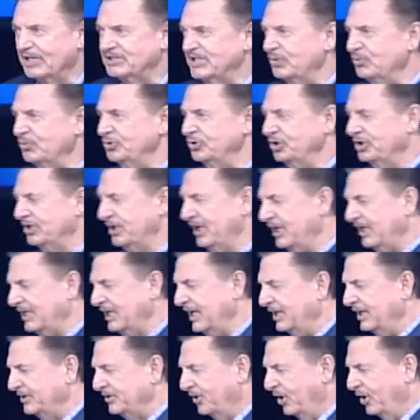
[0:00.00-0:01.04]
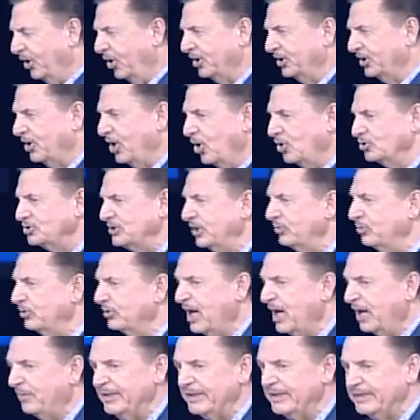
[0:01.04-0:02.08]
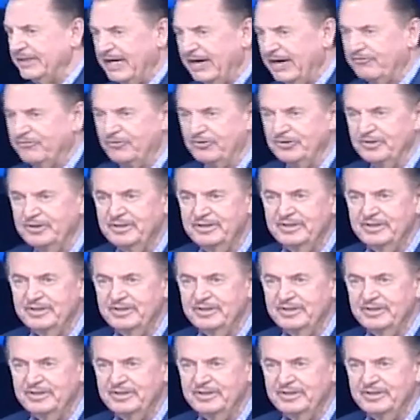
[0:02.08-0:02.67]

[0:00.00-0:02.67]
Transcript: said, when you kick into the Holy Ghost, it will not be an effort.